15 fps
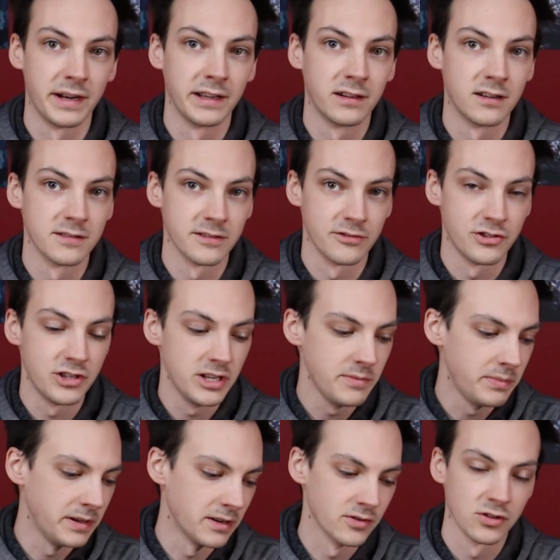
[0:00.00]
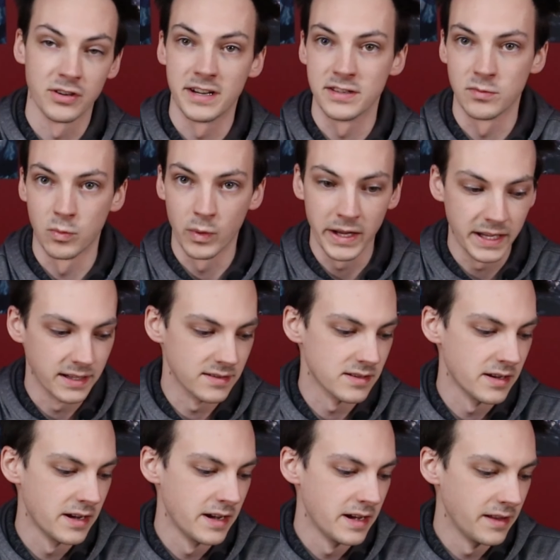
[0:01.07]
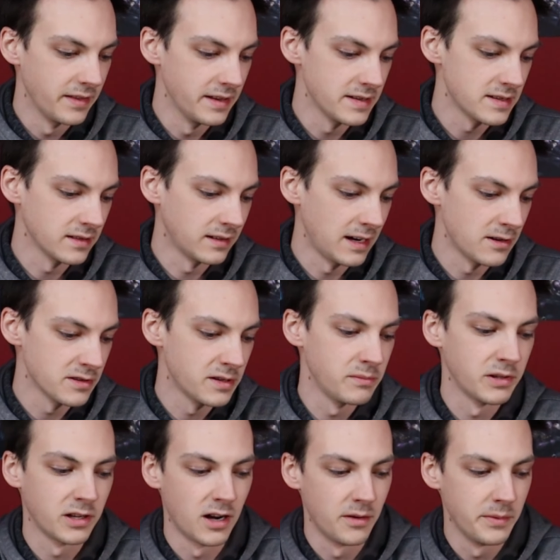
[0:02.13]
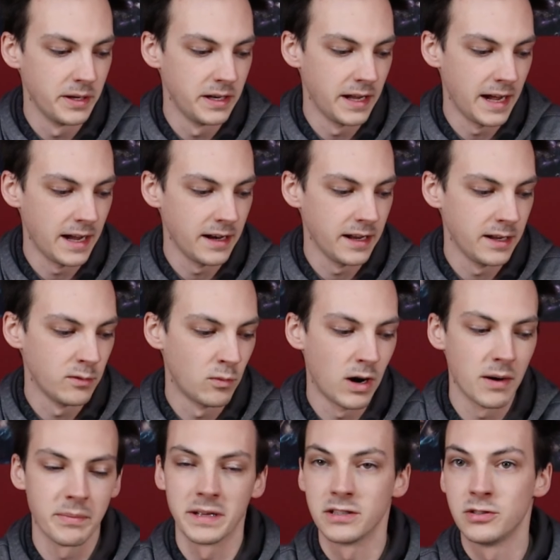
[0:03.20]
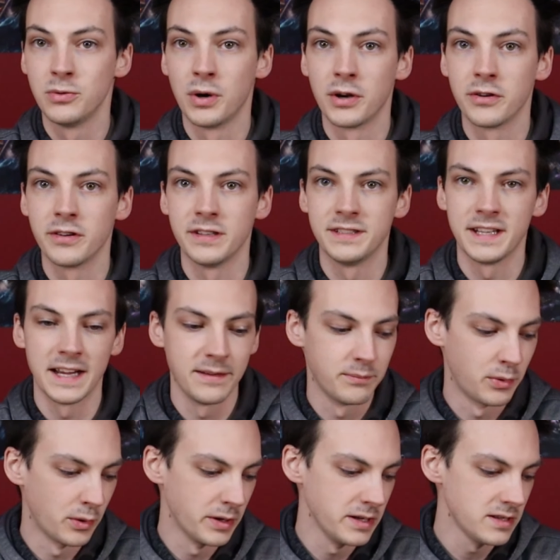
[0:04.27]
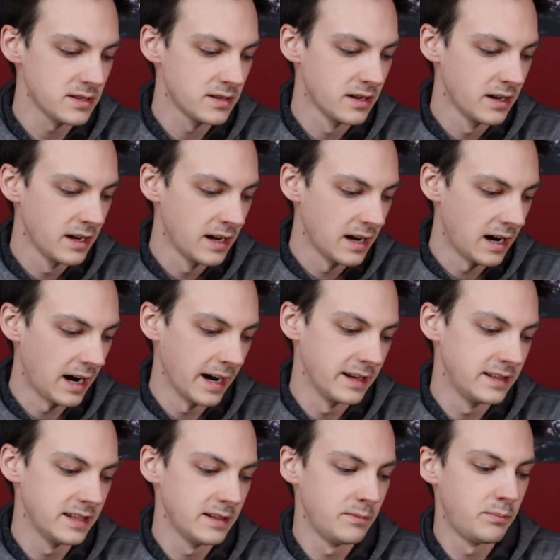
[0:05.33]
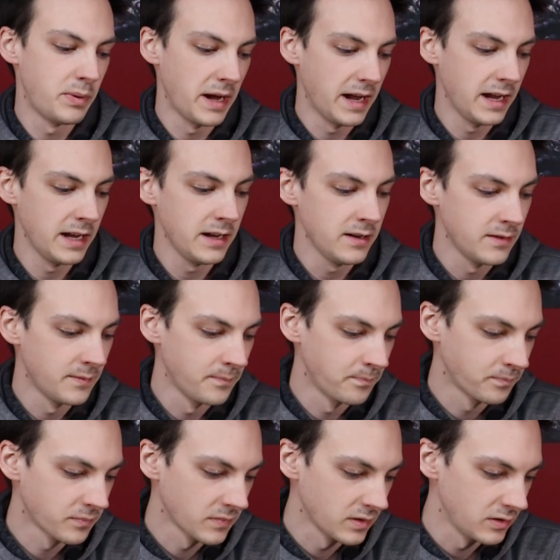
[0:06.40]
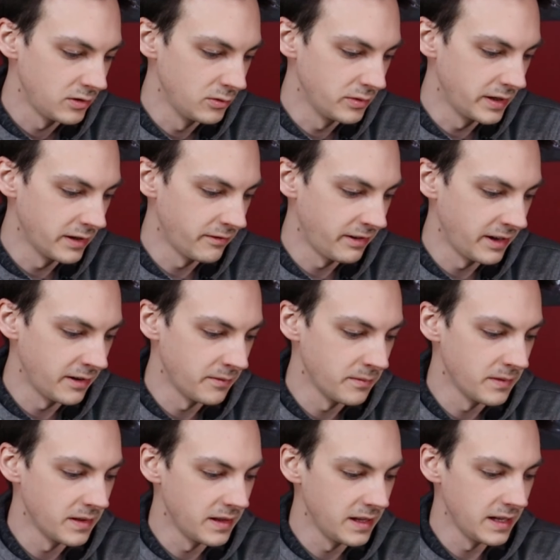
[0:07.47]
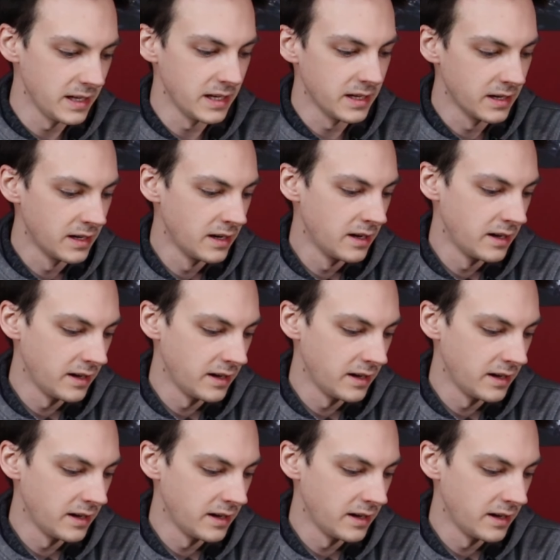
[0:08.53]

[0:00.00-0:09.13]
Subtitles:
Rending Claws are cheap. He also has wings. This allows him to come in at a whopping 210 points. I did pay to give him the